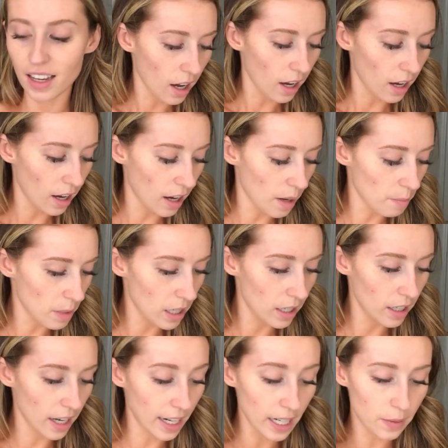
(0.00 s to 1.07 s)
Um,
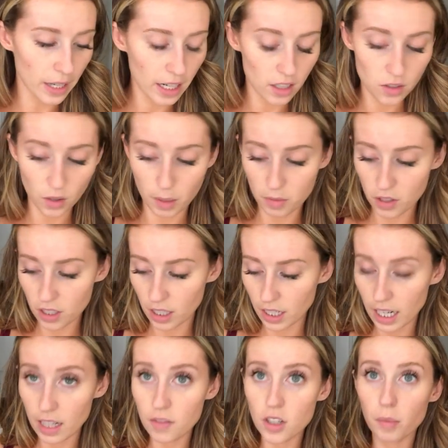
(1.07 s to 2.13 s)
anyway, so I'm just gonna
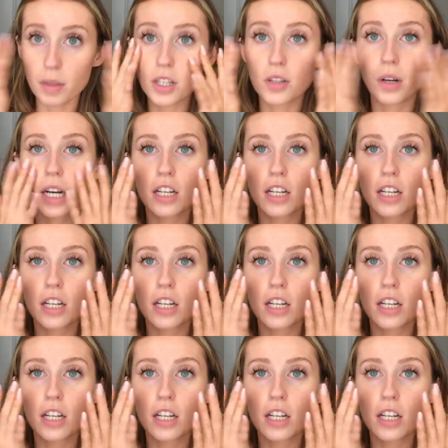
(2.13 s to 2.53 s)
kind of jump into it.